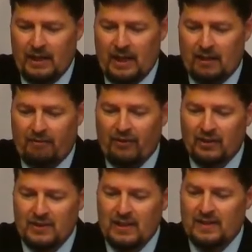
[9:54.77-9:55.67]
And the
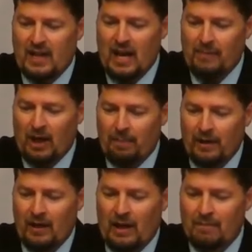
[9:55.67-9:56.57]
Philistines came up
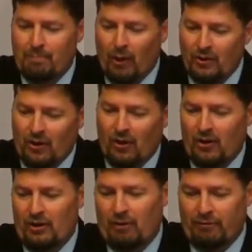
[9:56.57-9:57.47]
and burnt her
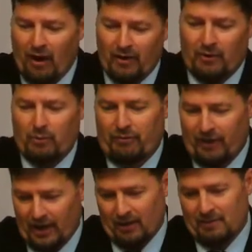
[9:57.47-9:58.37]
and her father with
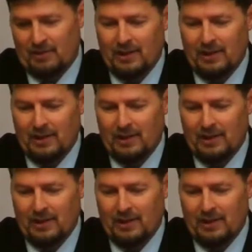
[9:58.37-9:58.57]
fire.